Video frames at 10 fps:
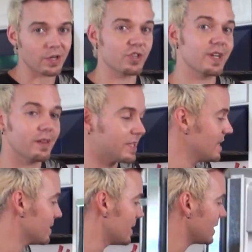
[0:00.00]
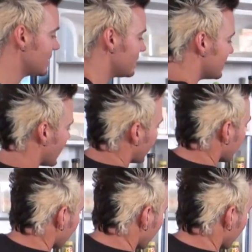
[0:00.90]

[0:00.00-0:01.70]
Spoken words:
Our gelatin is nice and set.